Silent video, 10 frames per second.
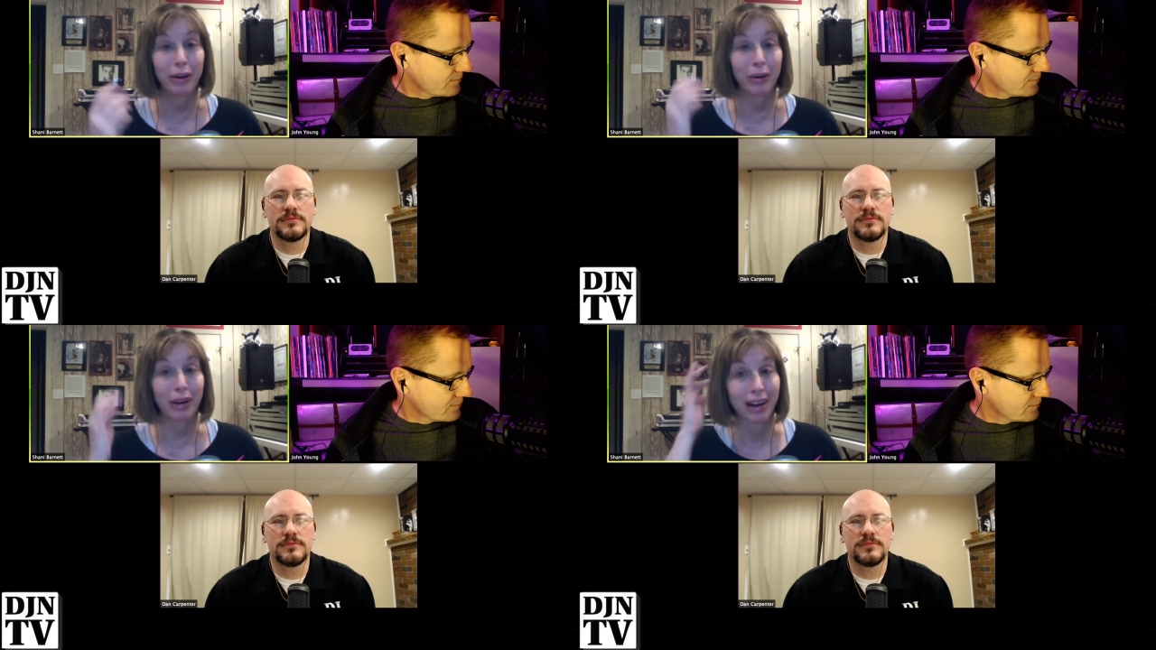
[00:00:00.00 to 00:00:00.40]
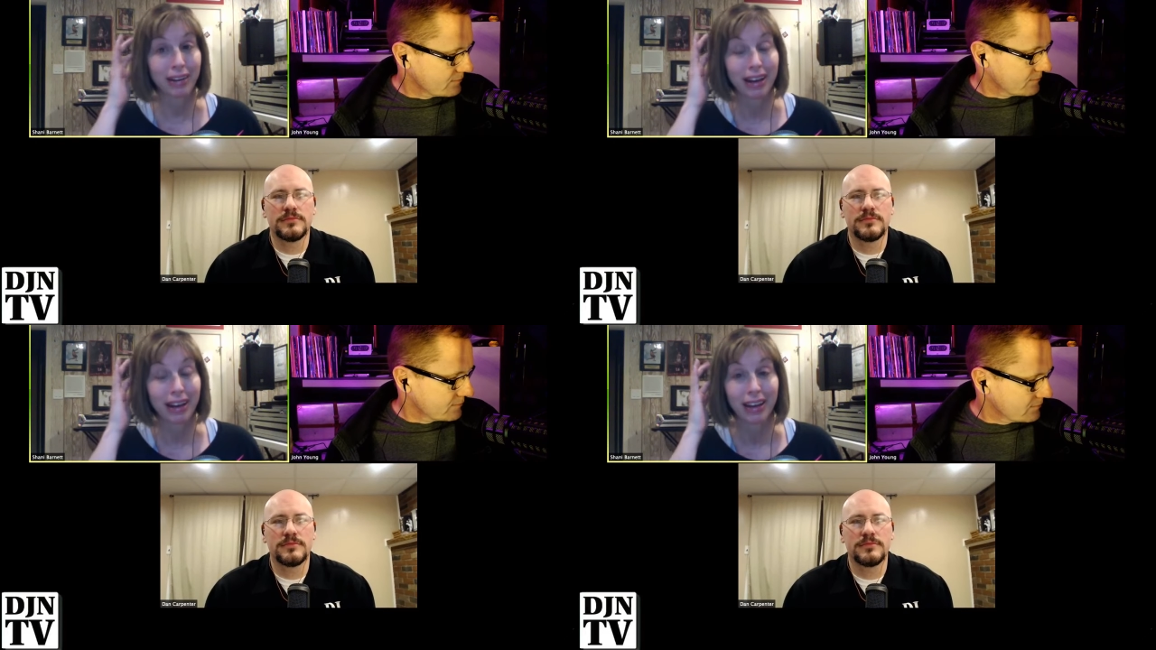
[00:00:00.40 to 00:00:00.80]
Speaker 1: kind of
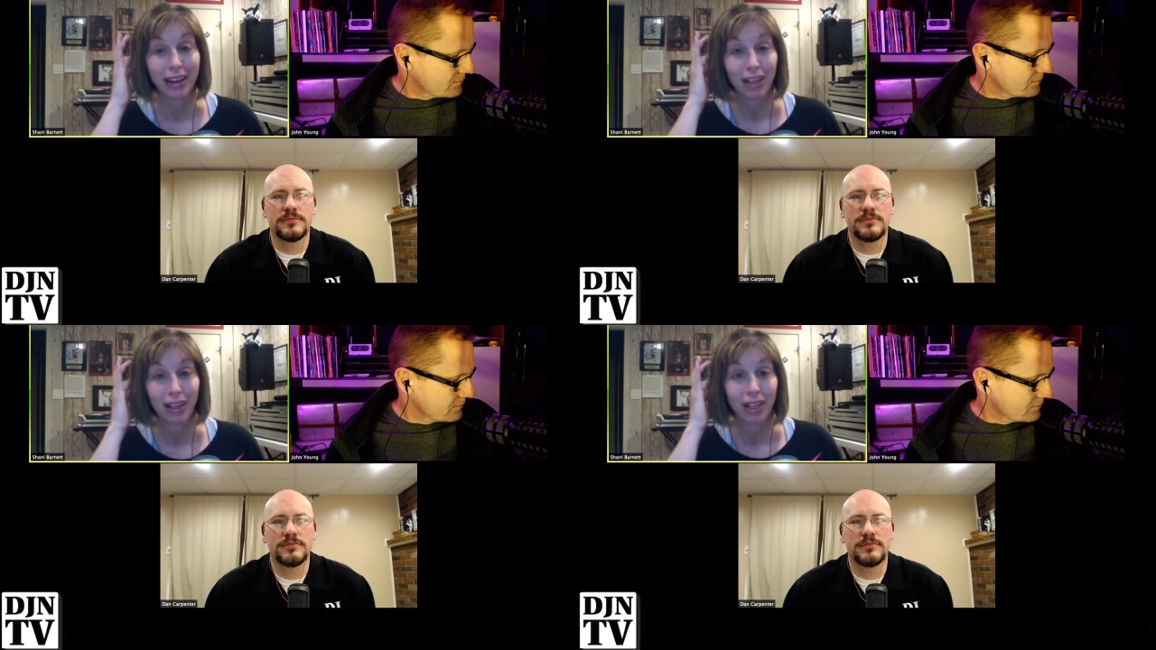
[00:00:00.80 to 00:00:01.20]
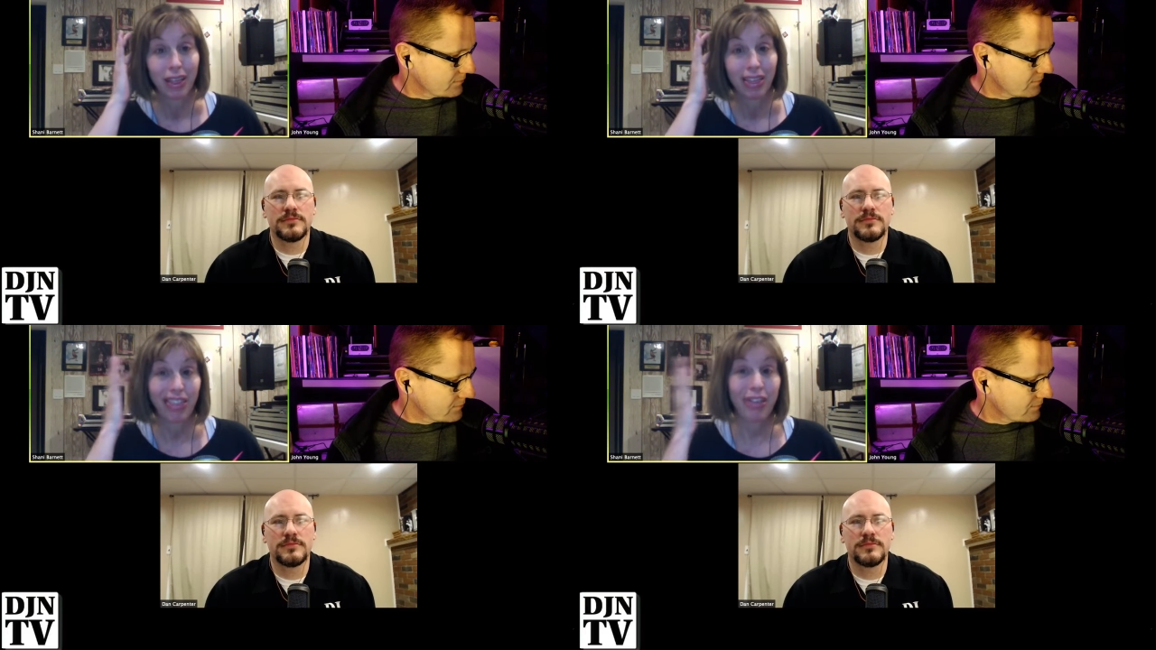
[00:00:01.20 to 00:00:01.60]
like
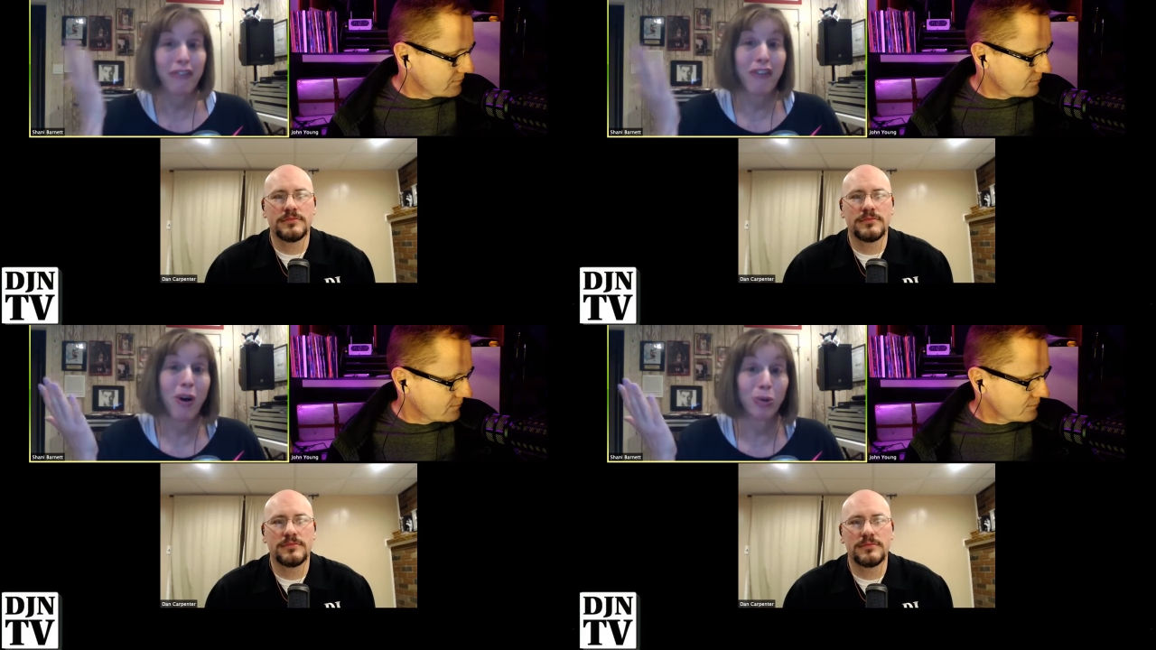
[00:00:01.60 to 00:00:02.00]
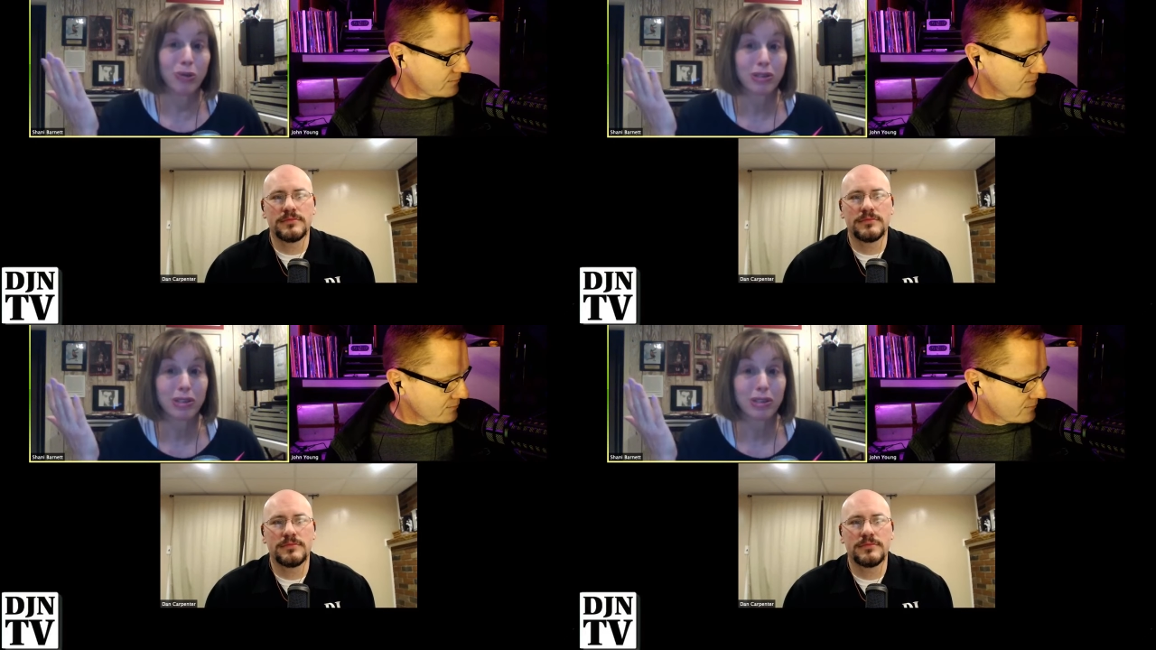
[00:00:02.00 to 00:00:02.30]
the phones.